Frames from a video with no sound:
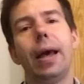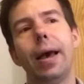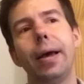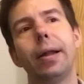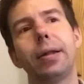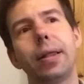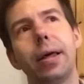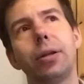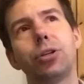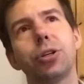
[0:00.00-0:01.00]
And
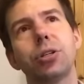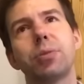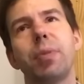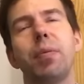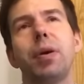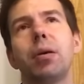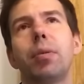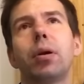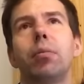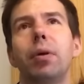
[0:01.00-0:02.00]
then just maybe
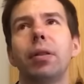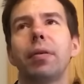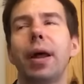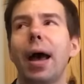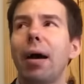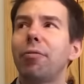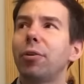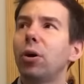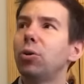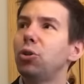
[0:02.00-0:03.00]
about a month and a half
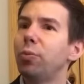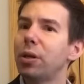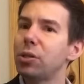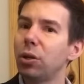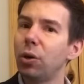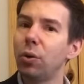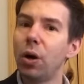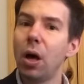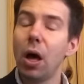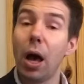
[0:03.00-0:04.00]
ago, 2 months
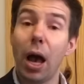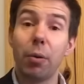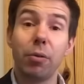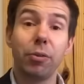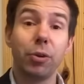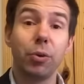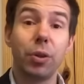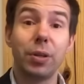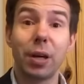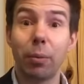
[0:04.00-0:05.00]
ago, I
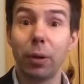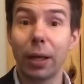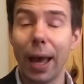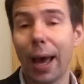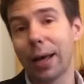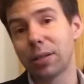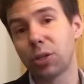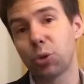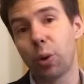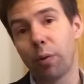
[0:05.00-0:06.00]
reviewed the double
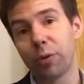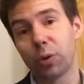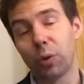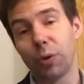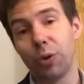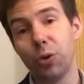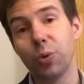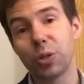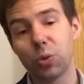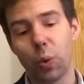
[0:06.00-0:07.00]
cask 12-year-old, the
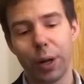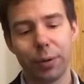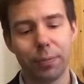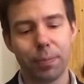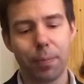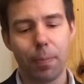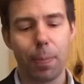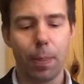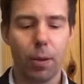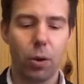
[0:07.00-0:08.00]
newest one.
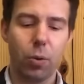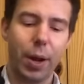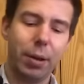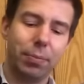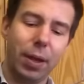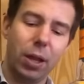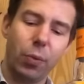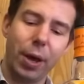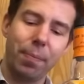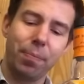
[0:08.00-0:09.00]
All right,
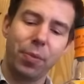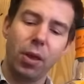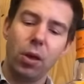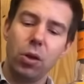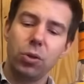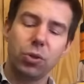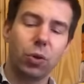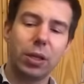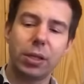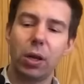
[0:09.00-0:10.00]
anyway,
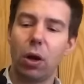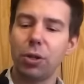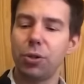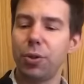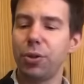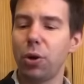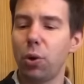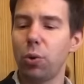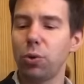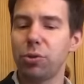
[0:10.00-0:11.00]
so let's get on to the
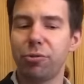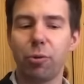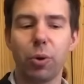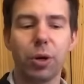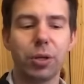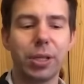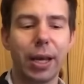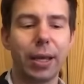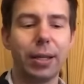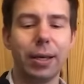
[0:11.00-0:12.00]
nose for
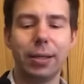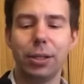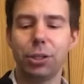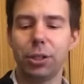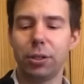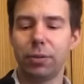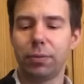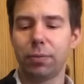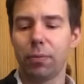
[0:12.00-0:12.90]
second edition.